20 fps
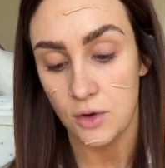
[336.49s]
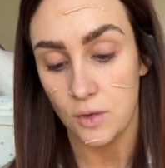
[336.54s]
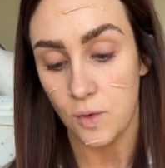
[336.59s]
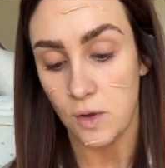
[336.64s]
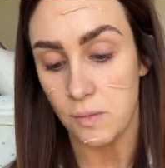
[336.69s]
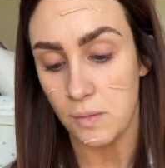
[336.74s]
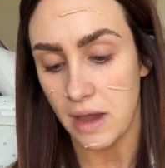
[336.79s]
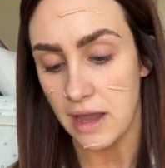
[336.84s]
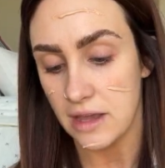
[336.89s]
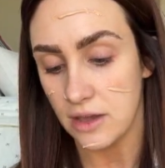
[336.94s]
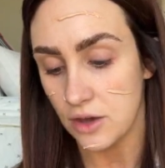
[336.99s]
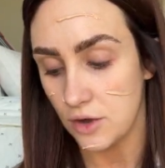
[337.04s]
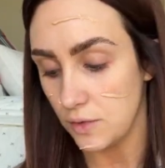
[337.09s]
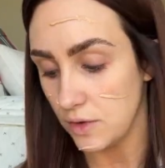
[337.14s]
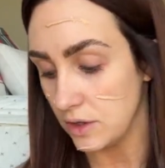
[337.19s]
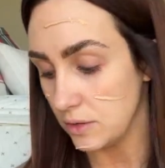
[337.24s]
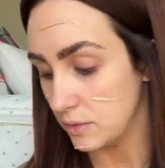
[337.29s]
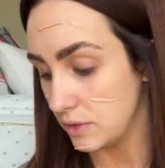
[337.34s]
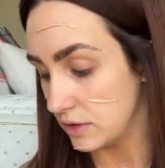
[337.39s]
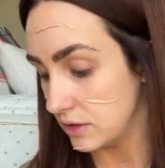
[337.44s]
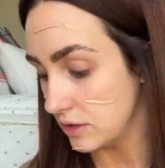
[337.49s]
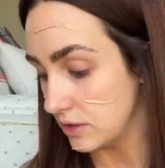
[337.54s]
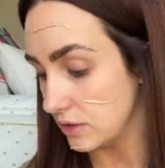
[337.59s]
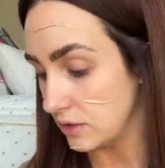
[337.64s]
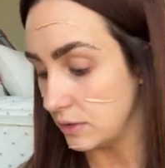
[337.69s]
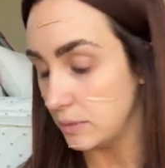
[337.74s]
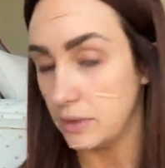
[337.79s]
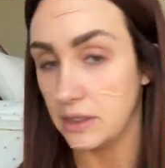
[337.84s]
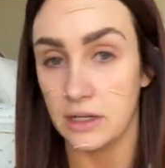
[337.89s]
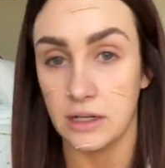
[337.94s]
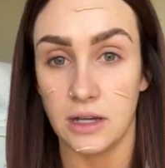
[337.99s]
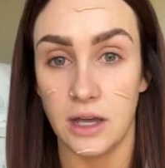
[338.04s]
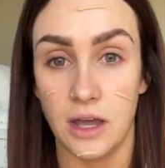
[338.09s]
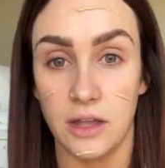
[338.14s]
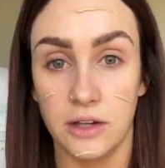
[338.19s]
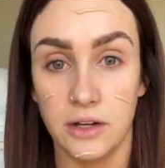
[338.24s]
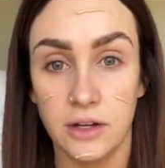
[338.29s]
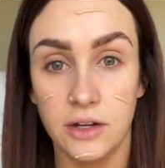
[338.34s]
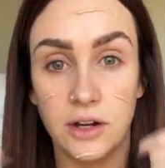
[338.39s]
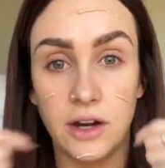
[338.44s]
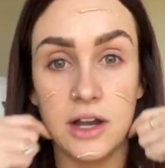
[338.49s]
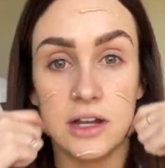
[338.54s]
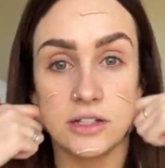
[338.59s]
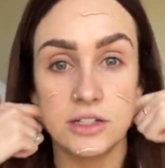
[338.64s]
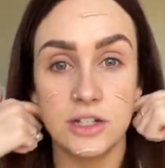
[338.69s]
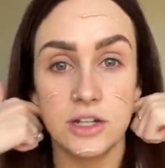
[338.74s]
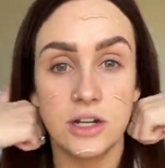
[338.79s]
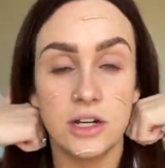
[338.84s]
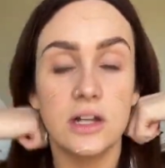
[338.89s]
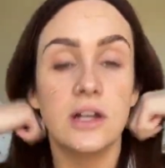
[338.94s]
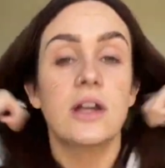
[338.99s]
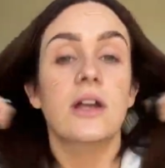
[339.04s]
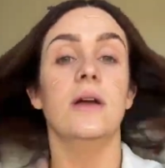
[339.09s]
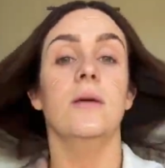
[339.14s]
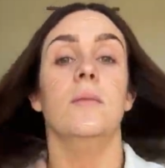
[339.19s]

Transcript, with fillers: We might go in with a little bit of color corrector,